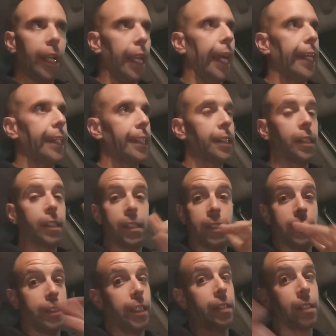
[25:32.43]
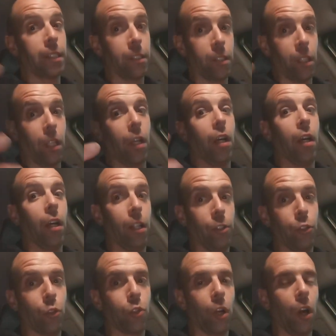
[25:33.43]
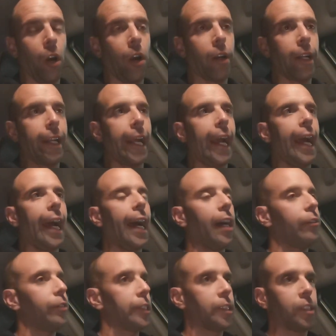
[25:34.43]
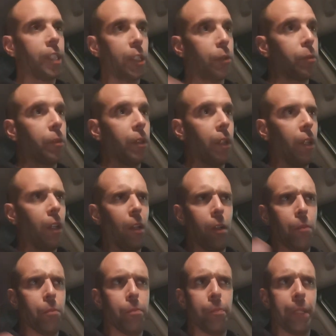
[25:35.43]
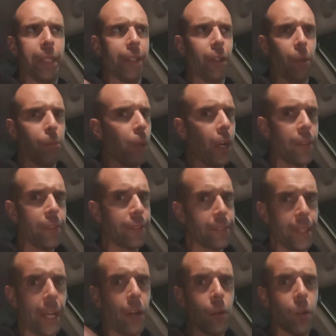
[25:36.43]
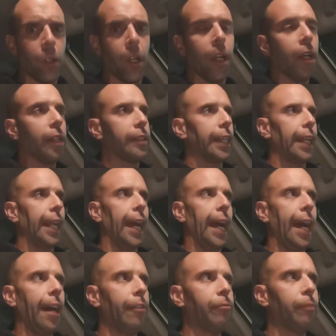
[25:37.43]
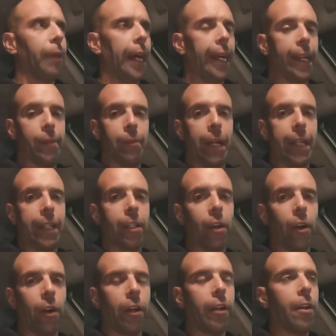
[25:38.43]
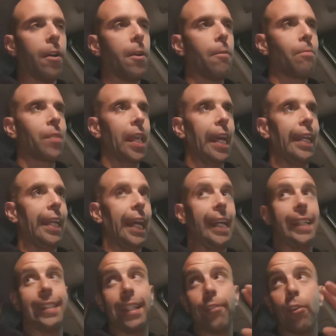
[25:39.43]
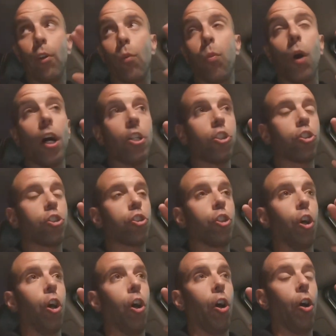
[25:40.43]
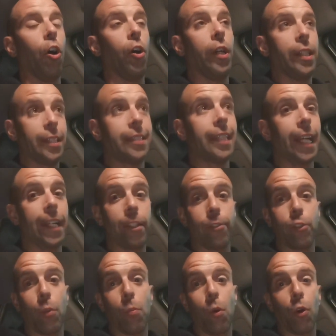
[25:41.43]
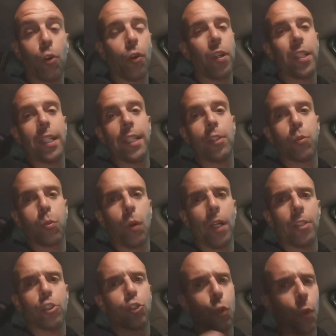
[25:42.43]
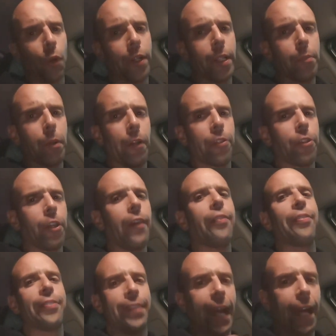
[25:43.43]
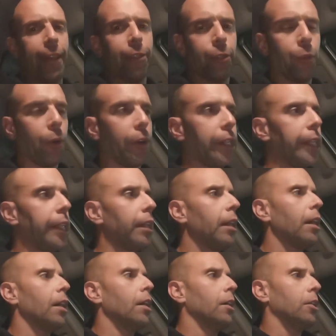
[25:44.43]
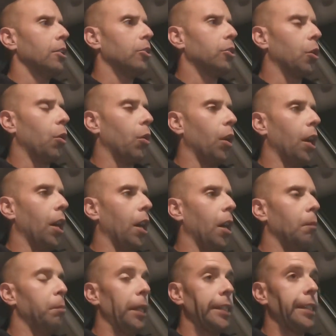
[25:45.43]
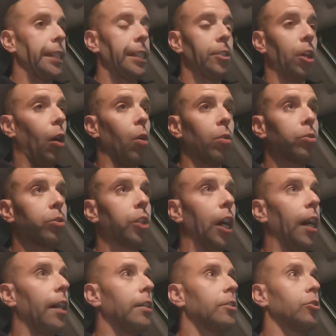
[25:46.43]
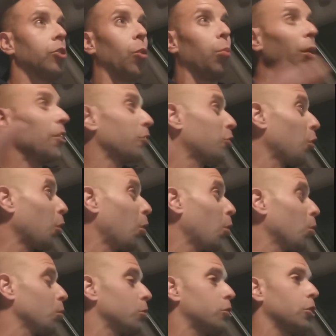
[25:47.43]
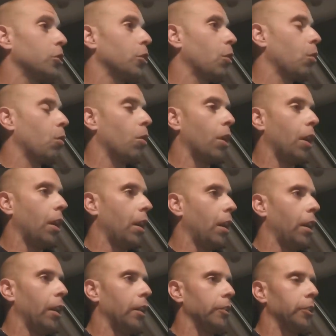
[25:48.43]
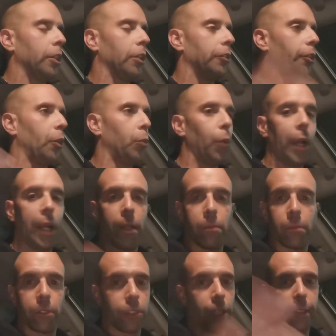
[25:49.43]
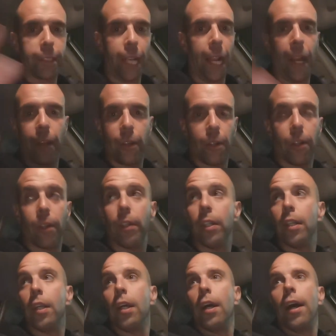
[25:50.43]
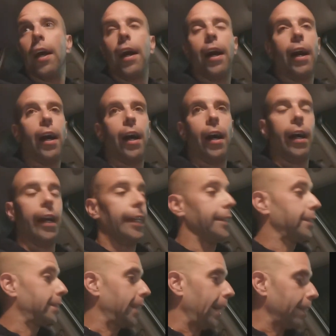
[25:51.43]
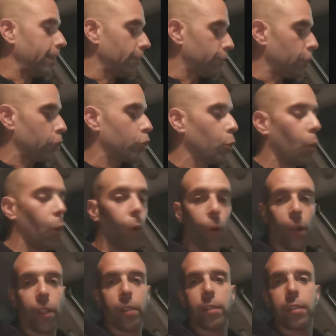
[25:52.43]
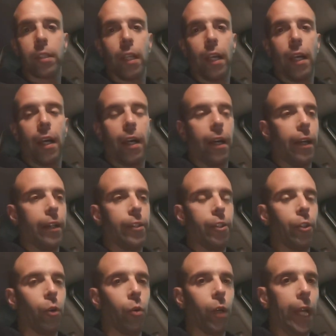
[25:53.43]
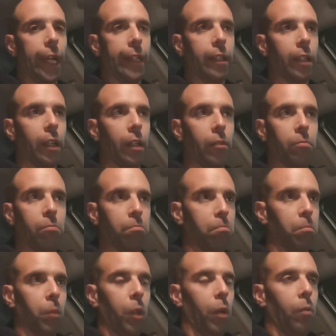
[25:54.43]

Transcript: Like, this is a new car that I have. It's not been a month now that I have my car, and I never washed the inside of the motor. It was dirty, but not that dirty. So but it's all done. The windows, you know, the rims, the tire, inside of the doors, you know, like I'm